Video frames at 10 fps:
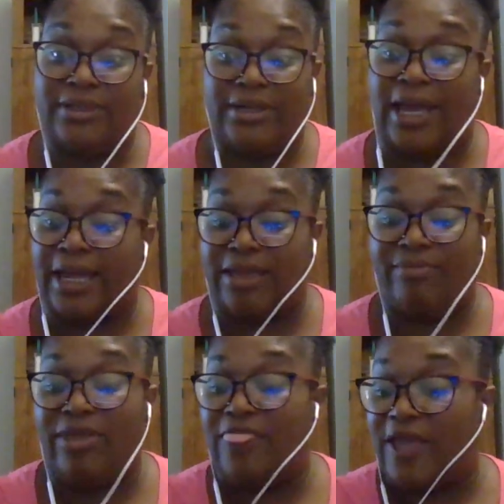I can
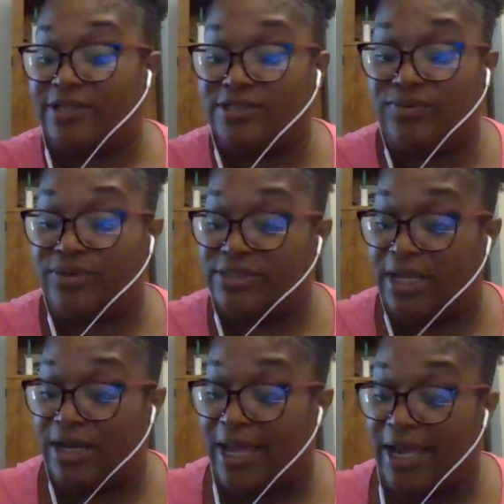be that too. It's
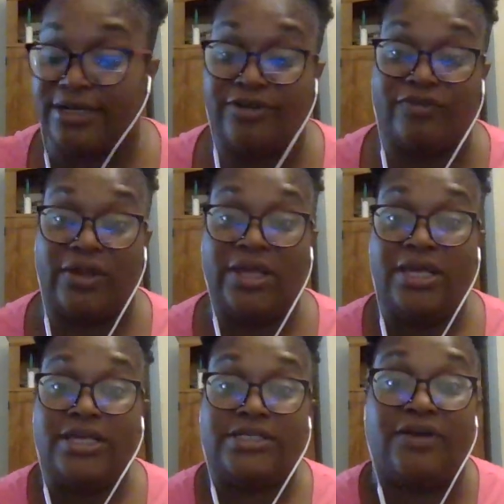a lot of different
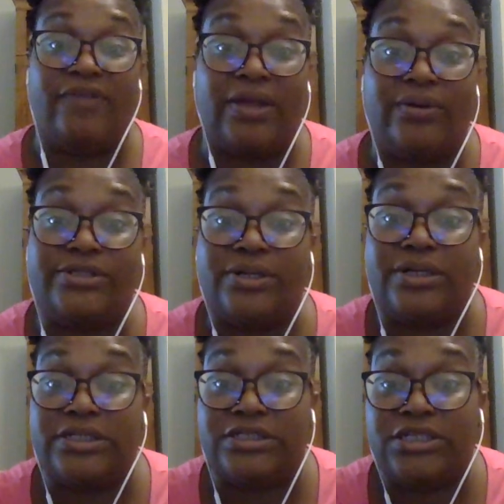stuff that goes on
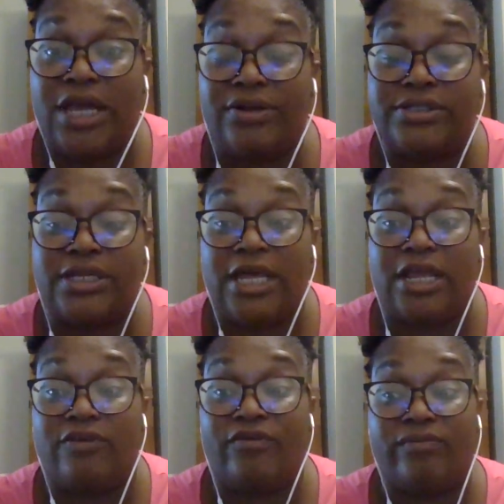in this channel. It's a lot
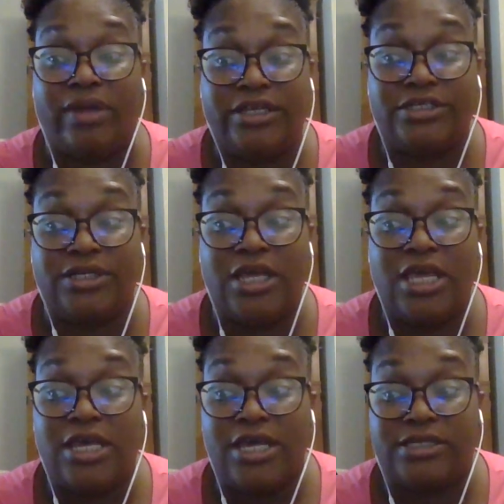of information,
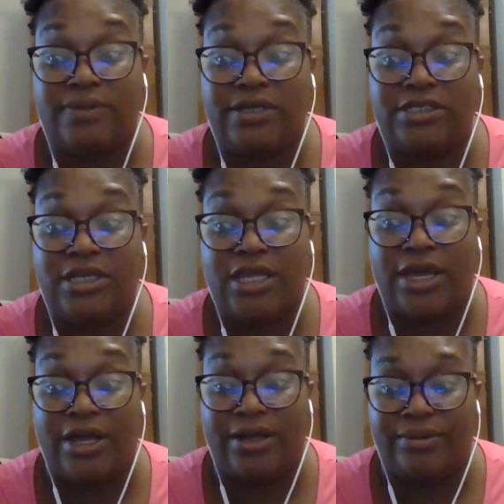especially
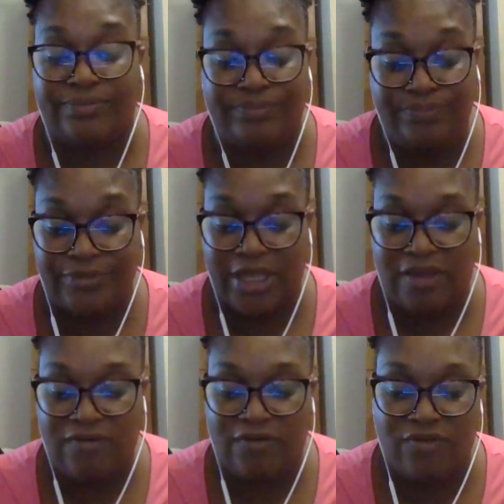
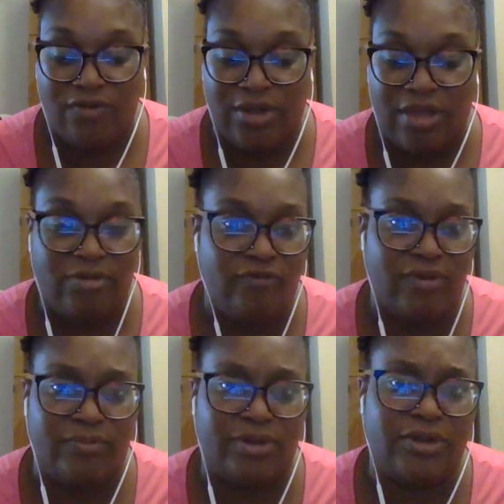even if you're coming
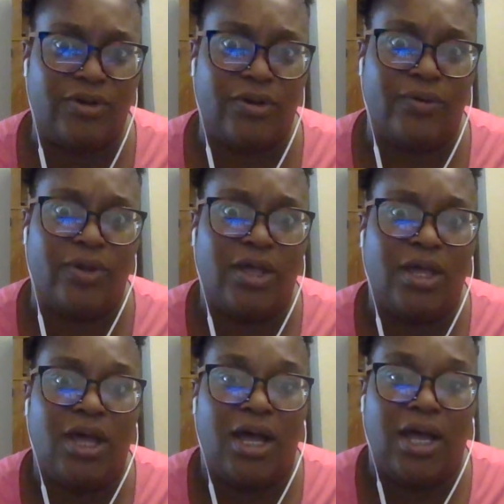from, you know,
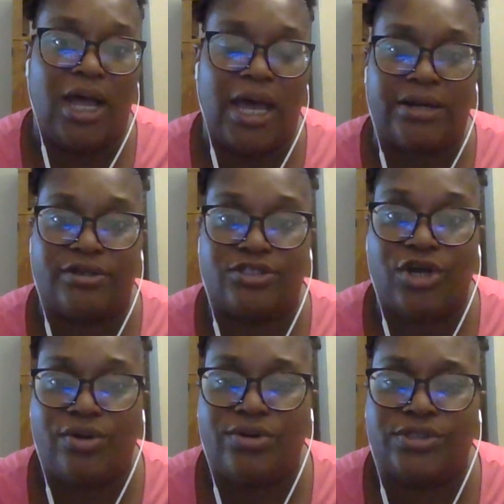out of the
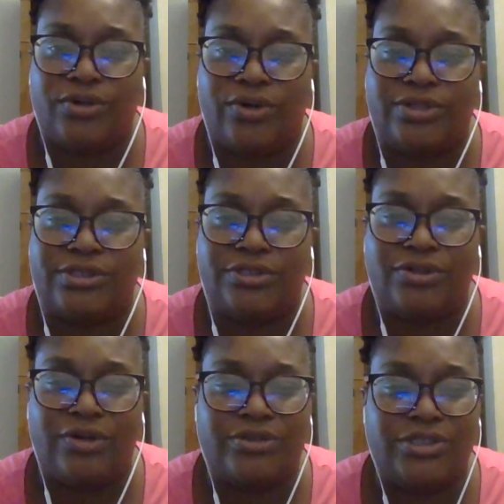church, or
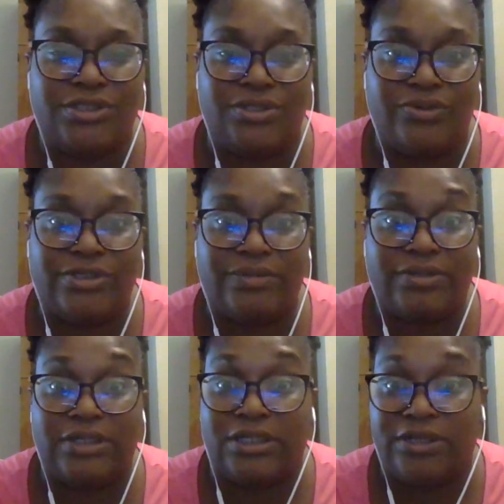you know, just doing
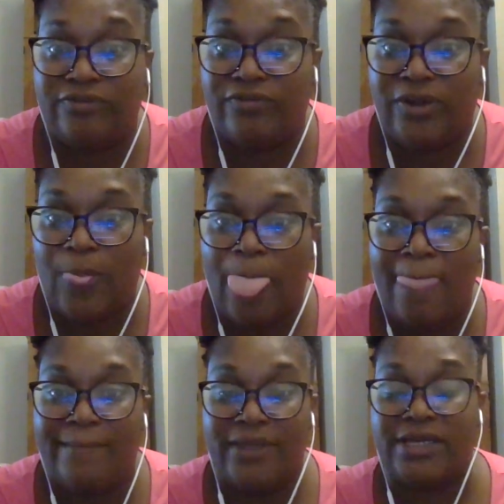something different,
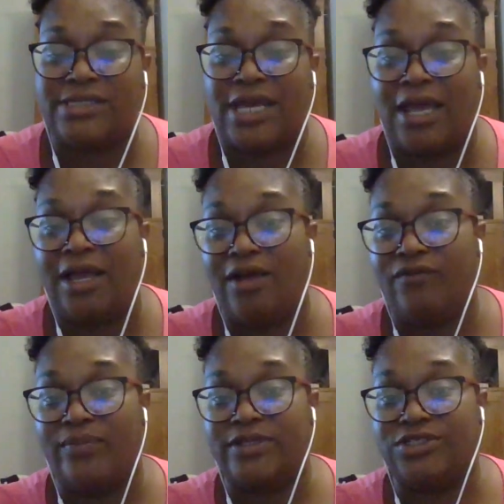because I come
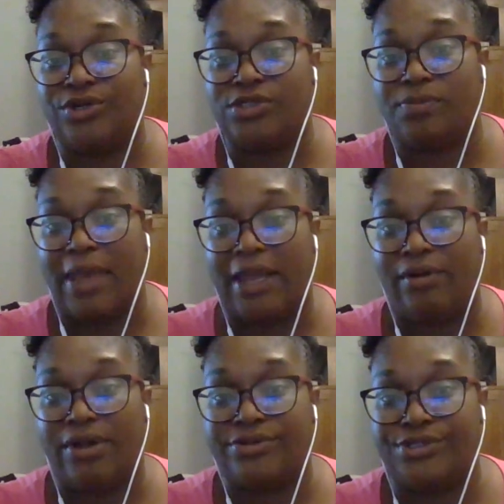from a church
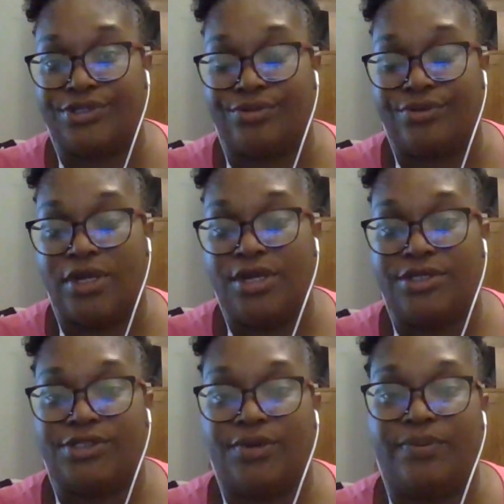background too.
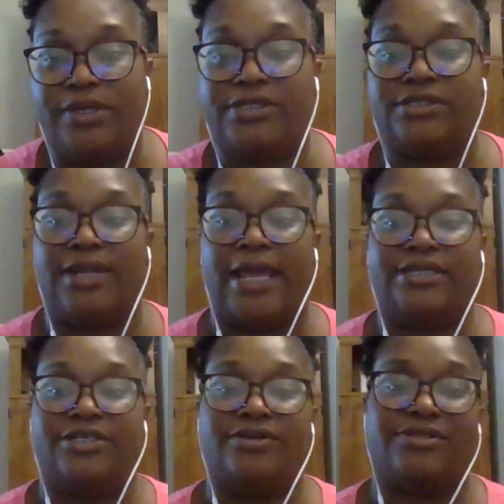So please like,
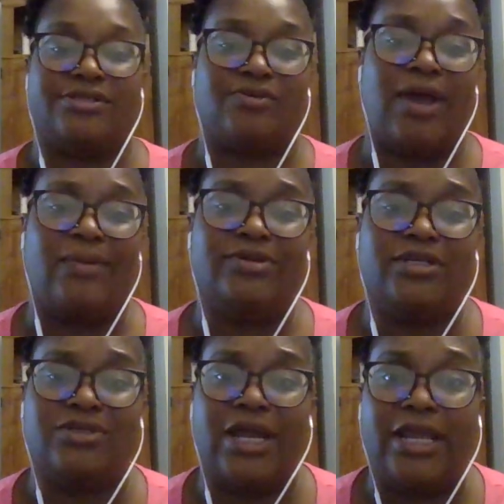share, subscribe. We're
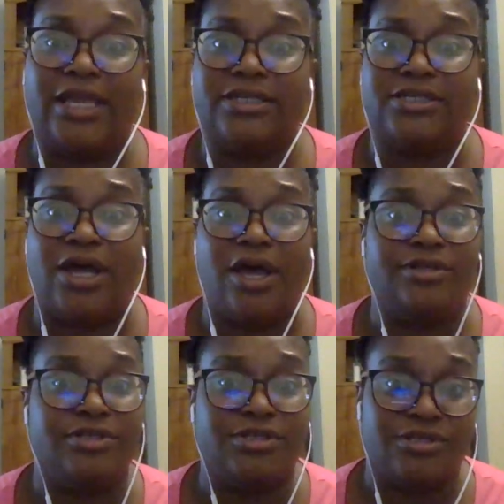just trying to get it to
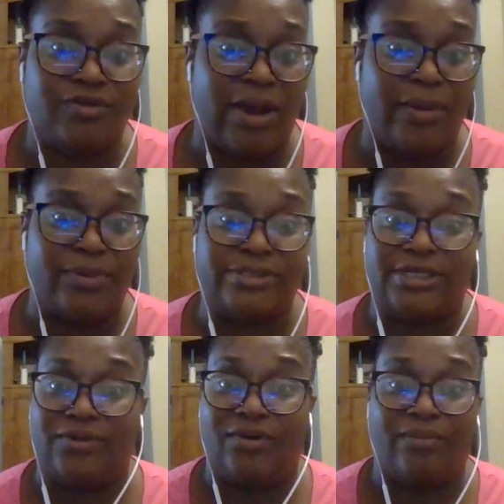100 subscribers
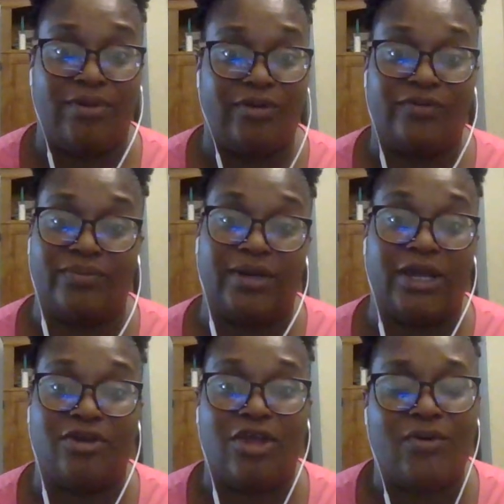and then we'll build from
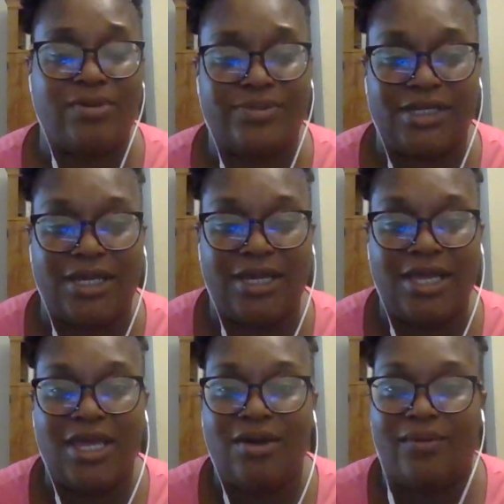there. You get what I'm saying?
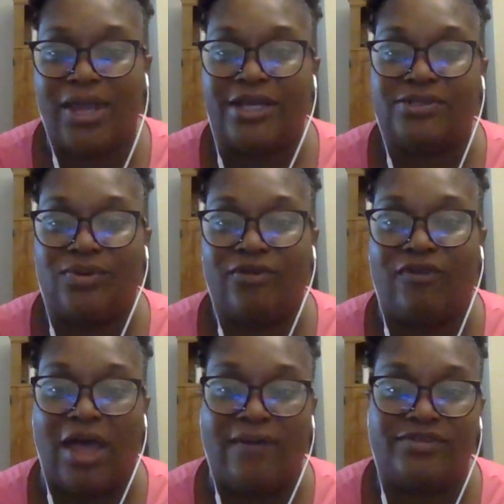We at
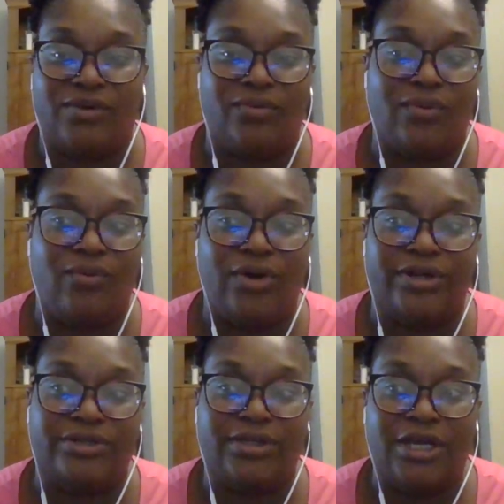25, so we want
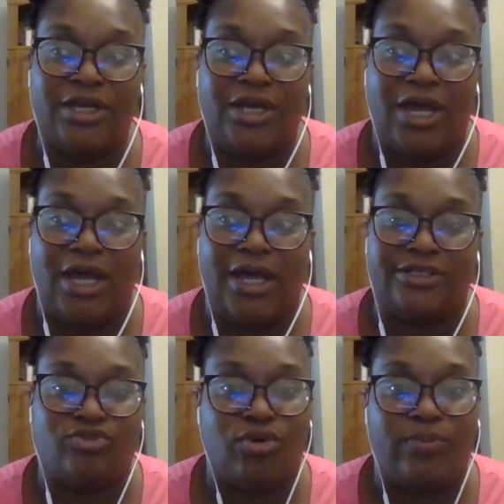
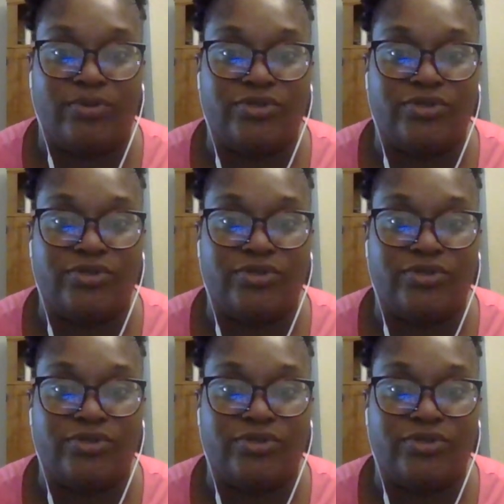to triple